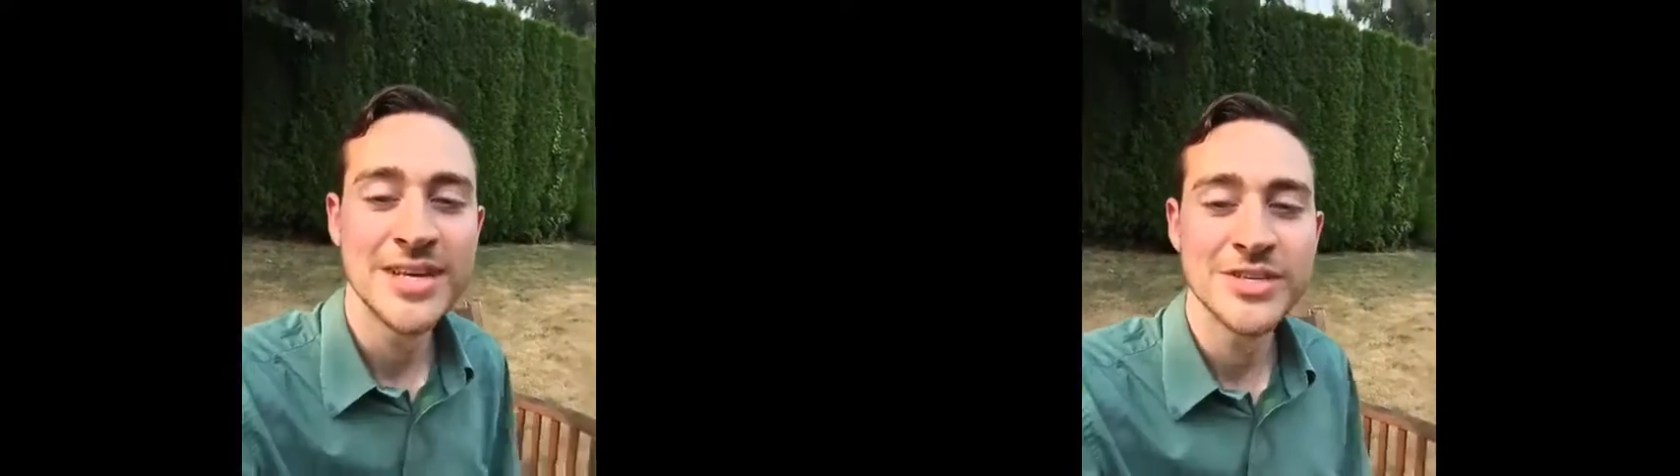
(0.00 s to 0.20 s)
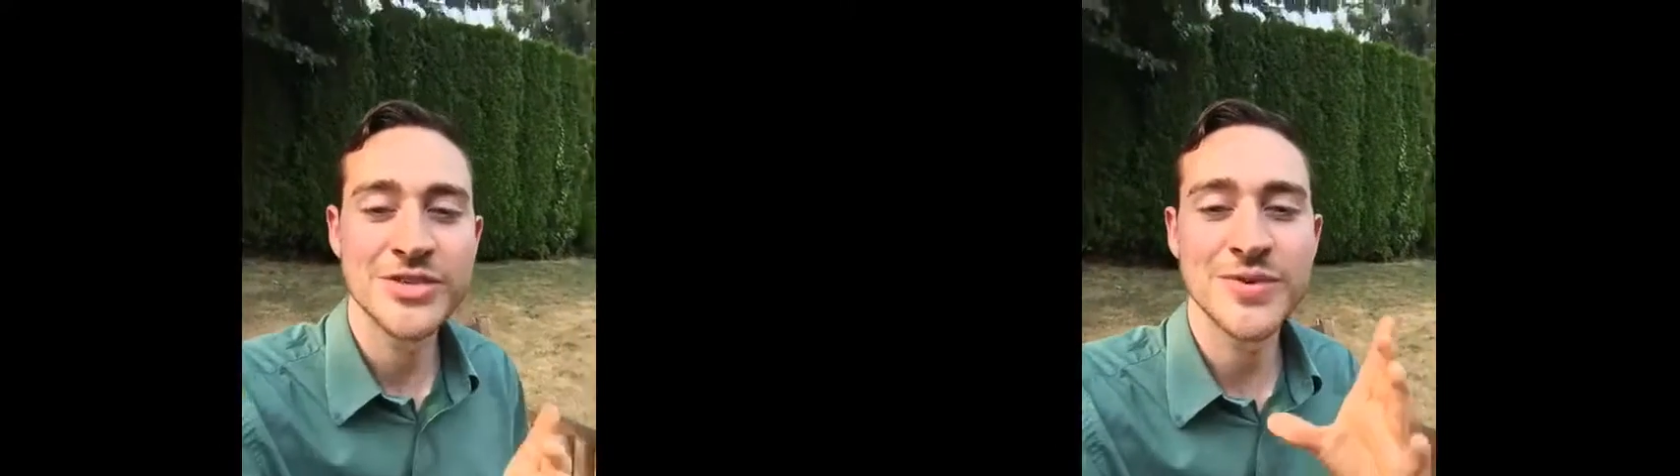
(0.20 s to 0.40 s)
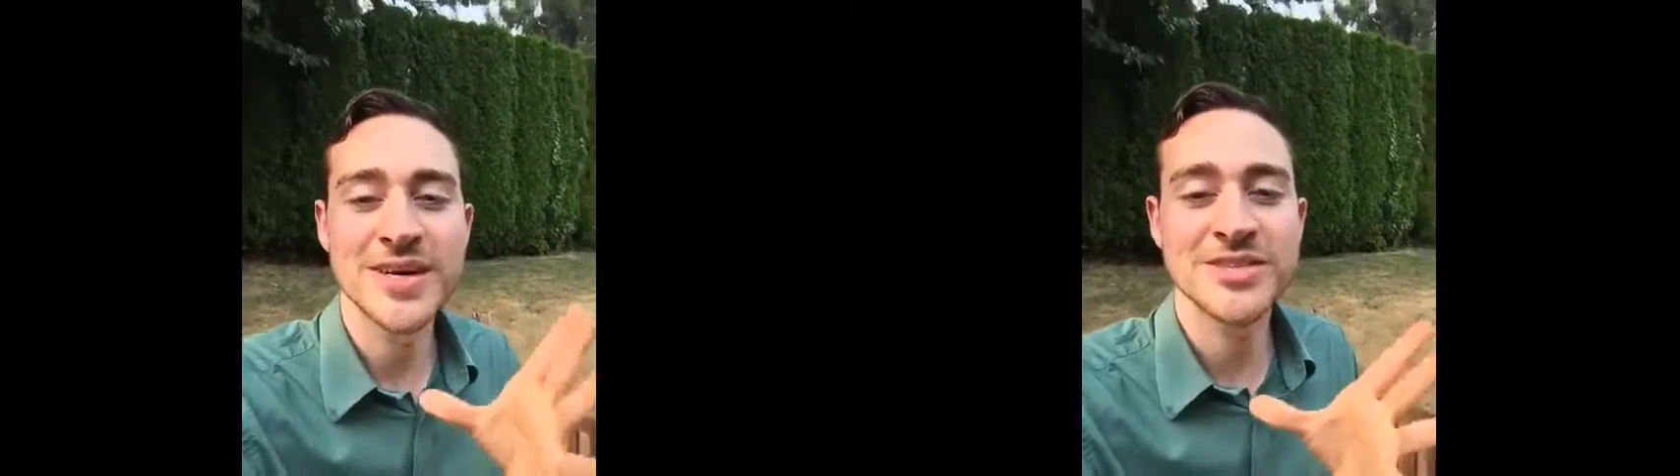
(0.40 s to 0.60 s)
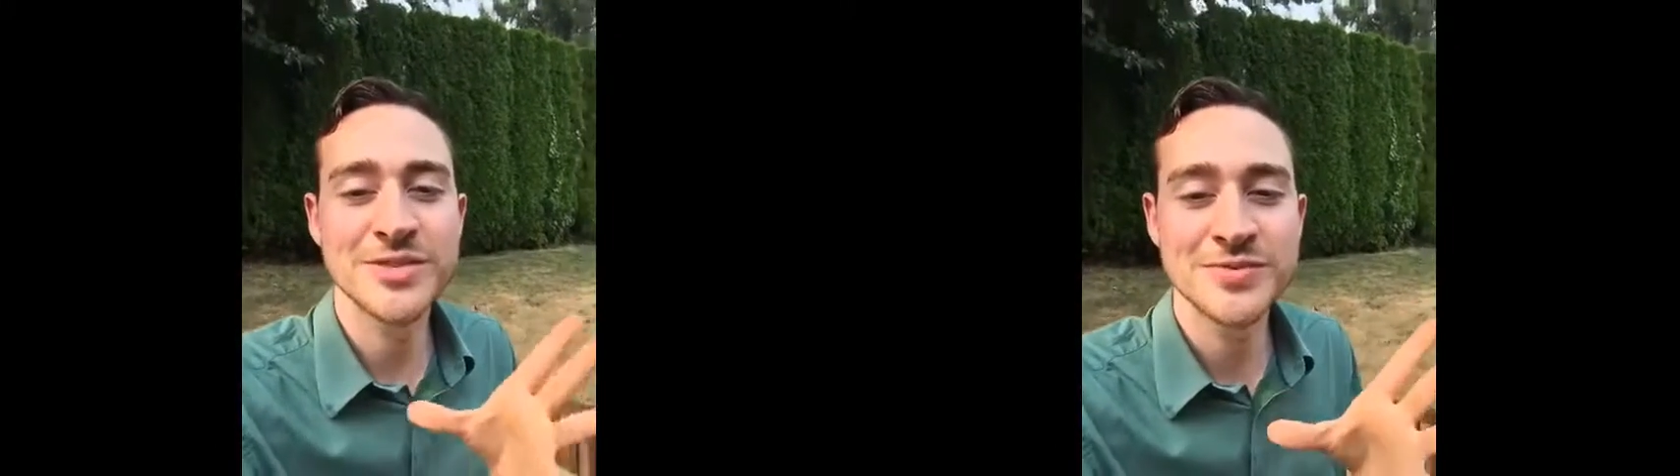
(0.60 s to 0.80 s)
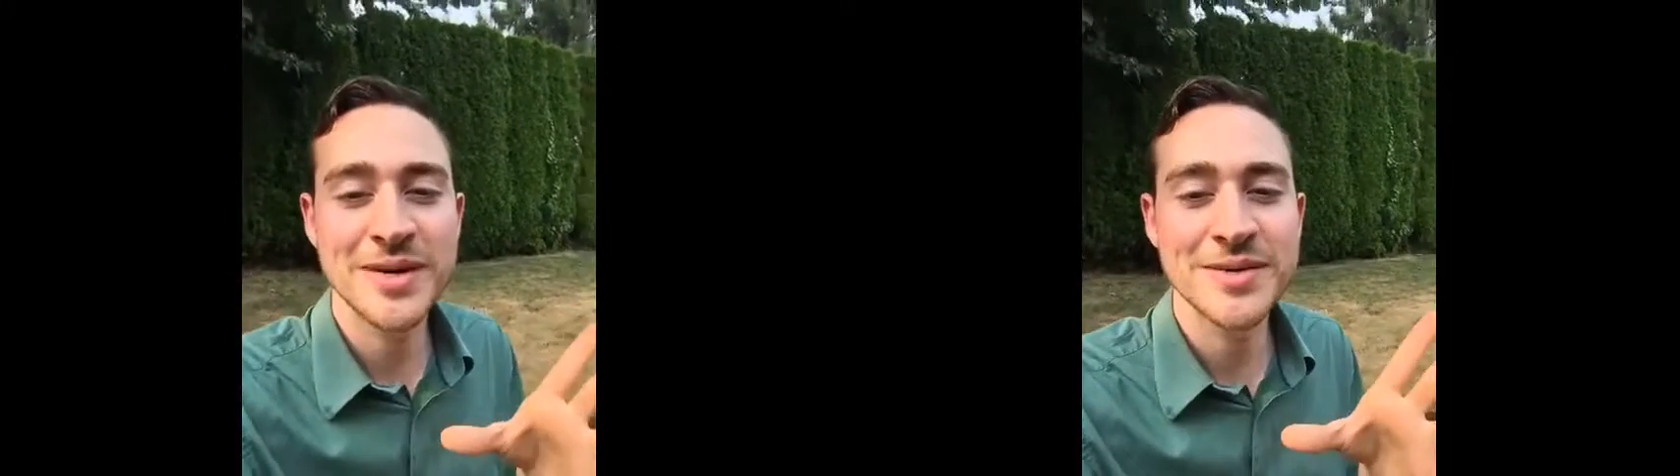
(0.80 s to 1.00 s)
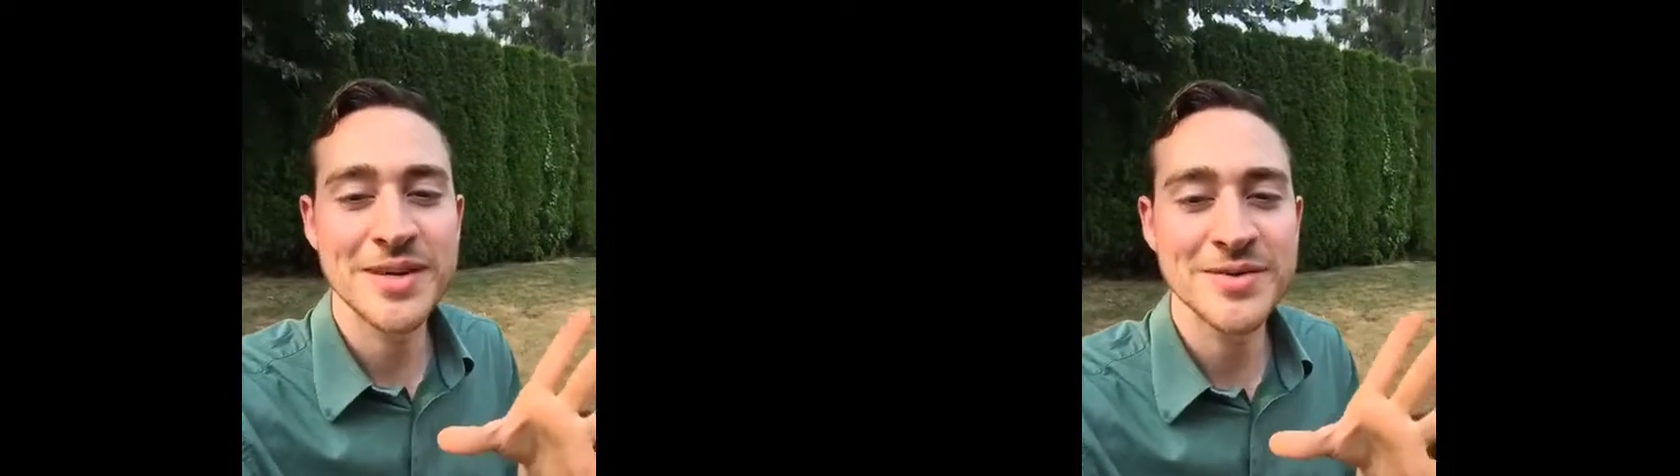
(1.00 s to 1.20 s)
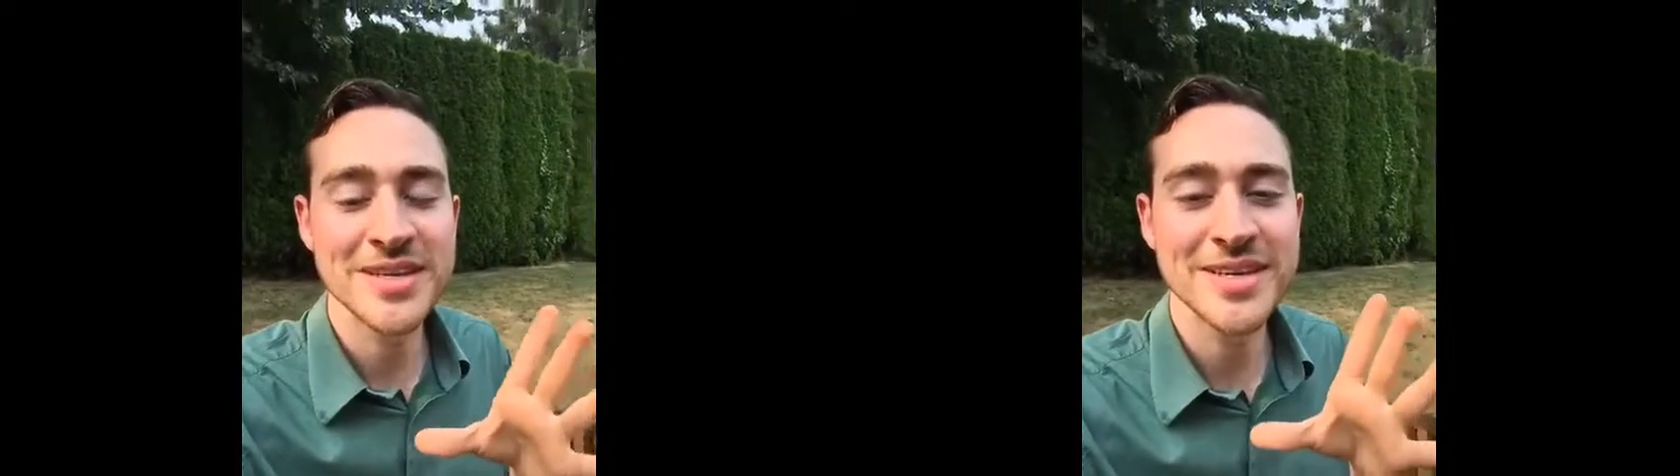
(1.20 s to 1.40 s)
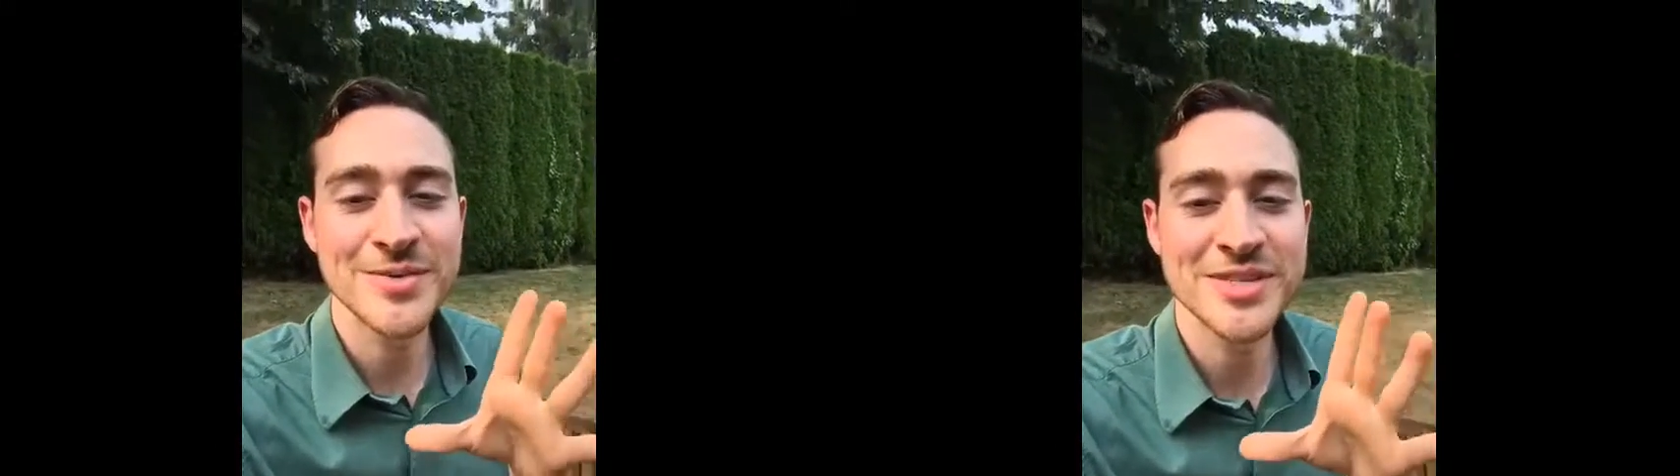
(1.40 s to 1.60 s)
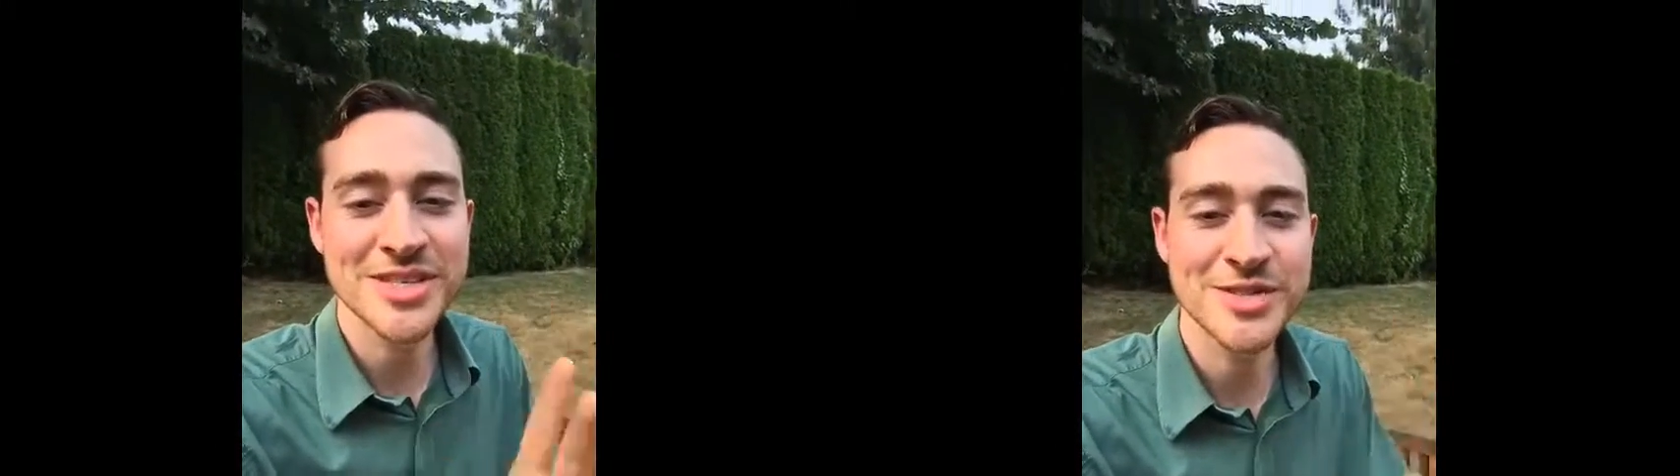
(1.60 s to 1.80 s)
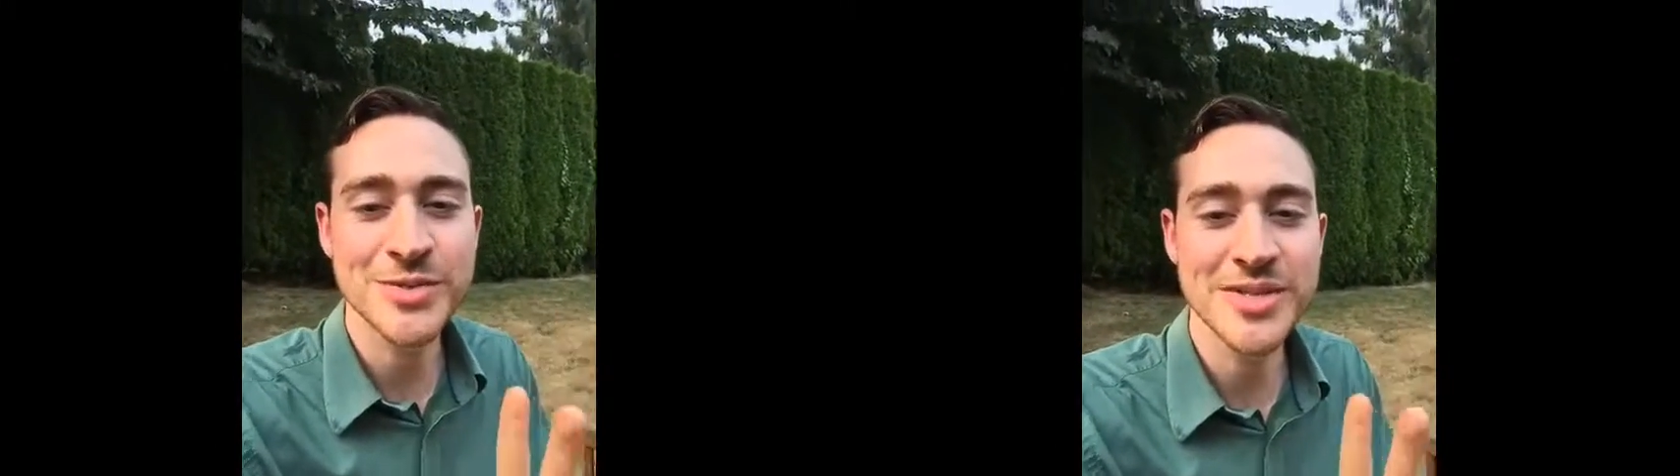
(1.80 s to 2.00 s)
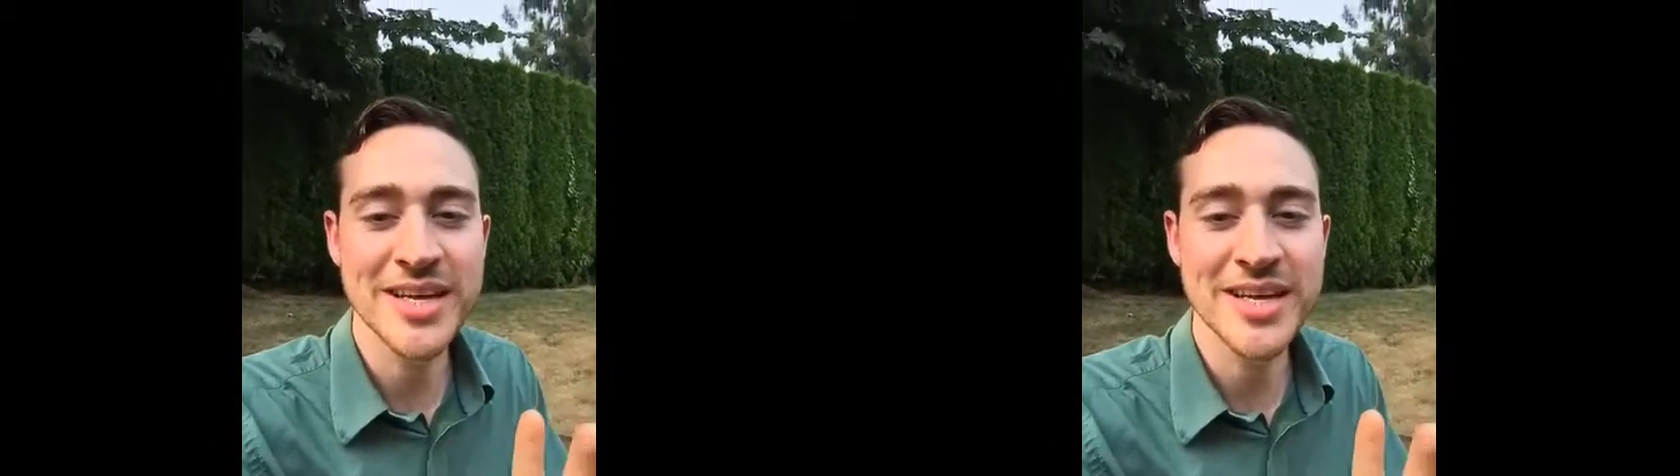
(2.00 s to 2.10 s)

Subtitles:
So I soon found out that once I told